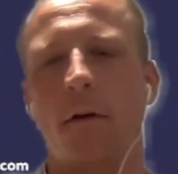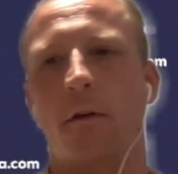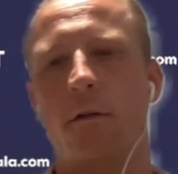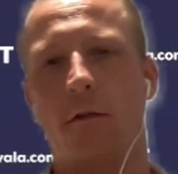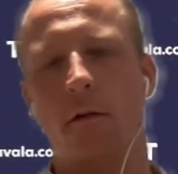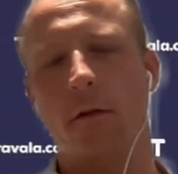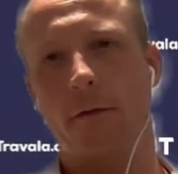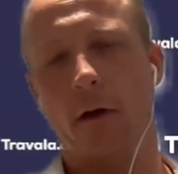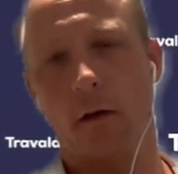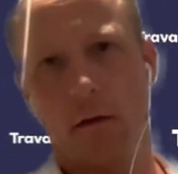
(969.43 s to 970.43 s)
he touched on
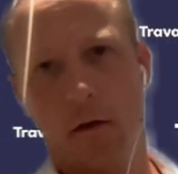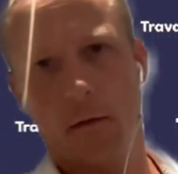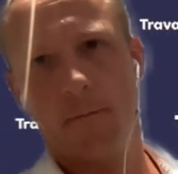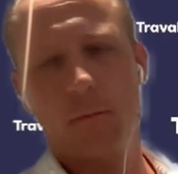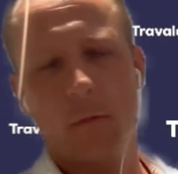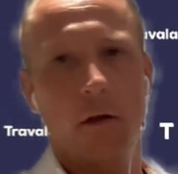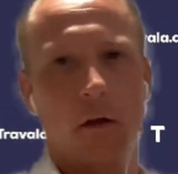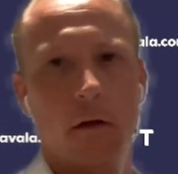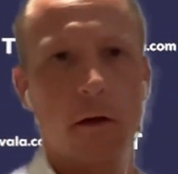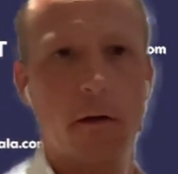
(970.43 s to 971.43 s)
the fact that
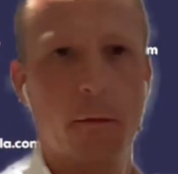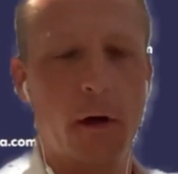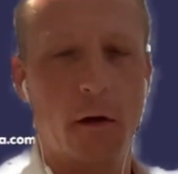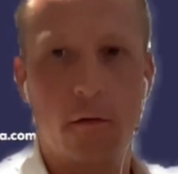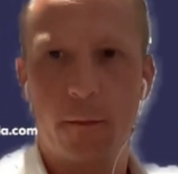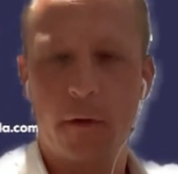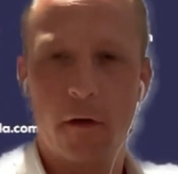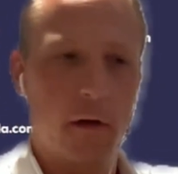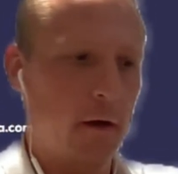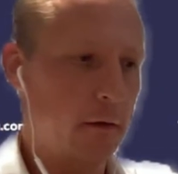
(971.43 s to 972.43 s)
you don't need to be a
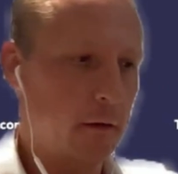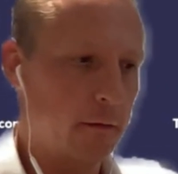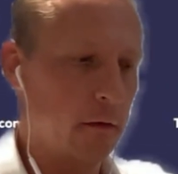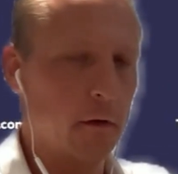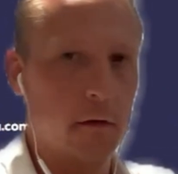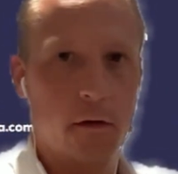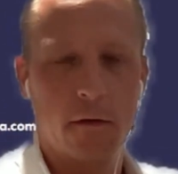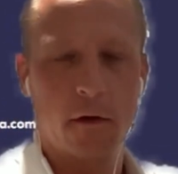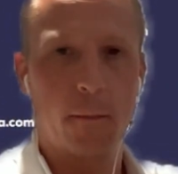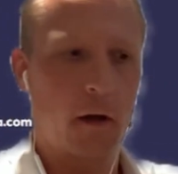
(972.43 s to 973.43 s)
crypto native to
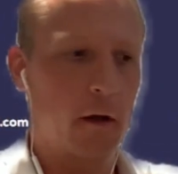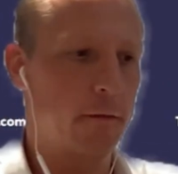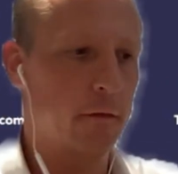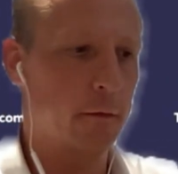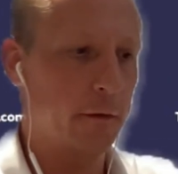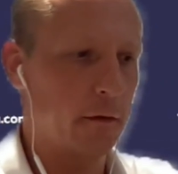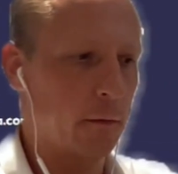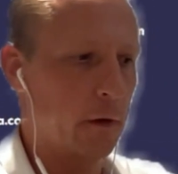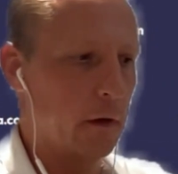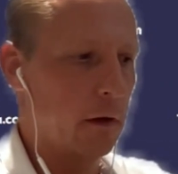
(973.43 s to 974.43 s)
use our platform.
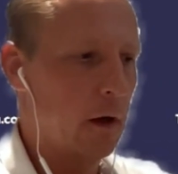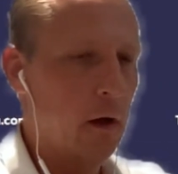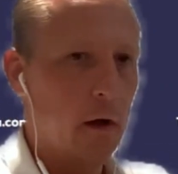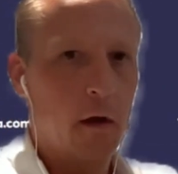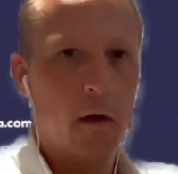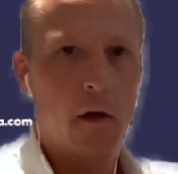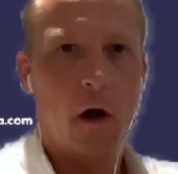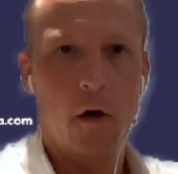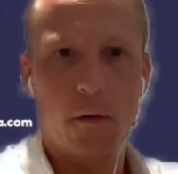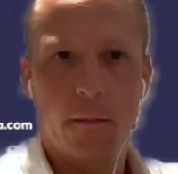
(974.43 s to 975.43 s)
So we're
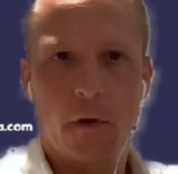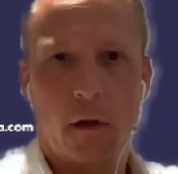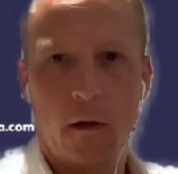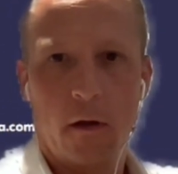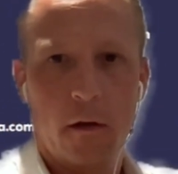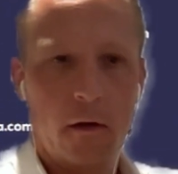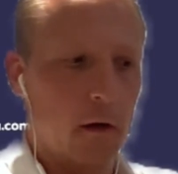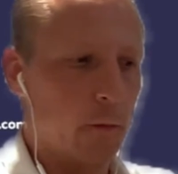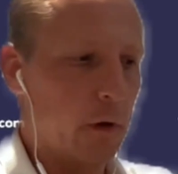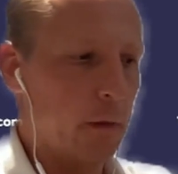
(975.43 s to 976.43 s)
opening,
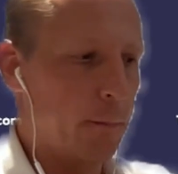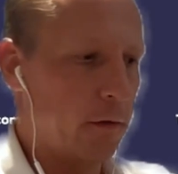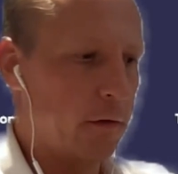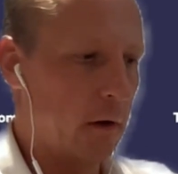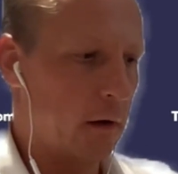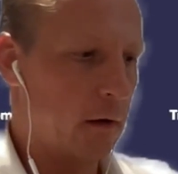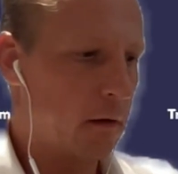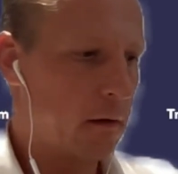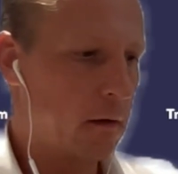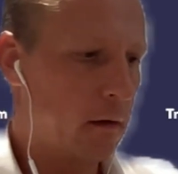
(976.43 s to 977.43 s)
we're
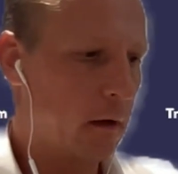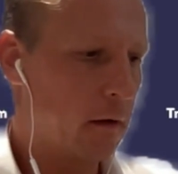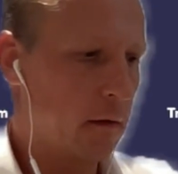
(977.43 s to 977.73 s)
pushing